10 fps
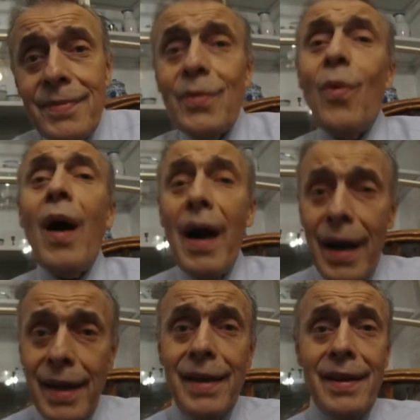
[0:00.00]

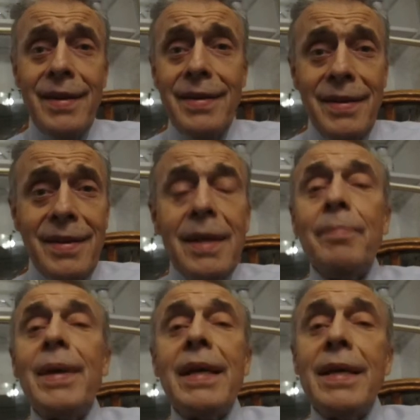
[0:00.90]
Why?
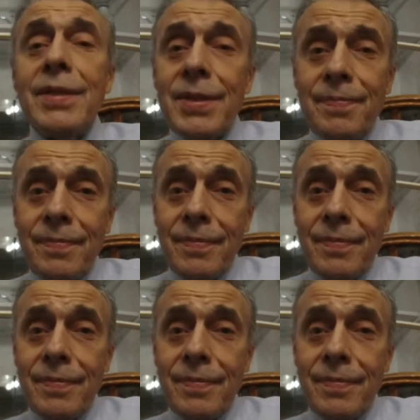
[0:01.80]
Because